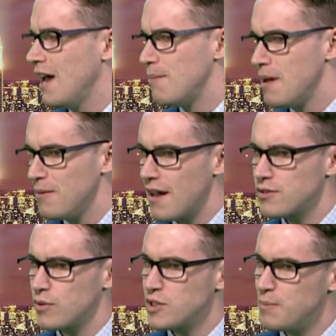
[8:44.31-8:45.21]
And maybe
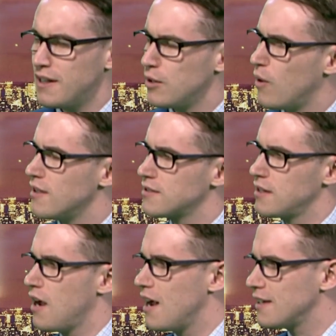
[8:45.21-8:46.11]
that's sort of speaking to why
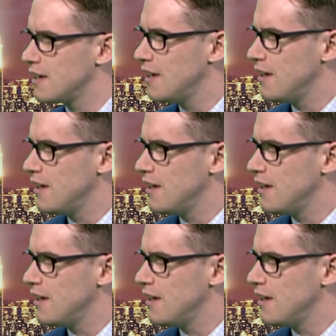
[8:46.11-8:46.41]
Scott,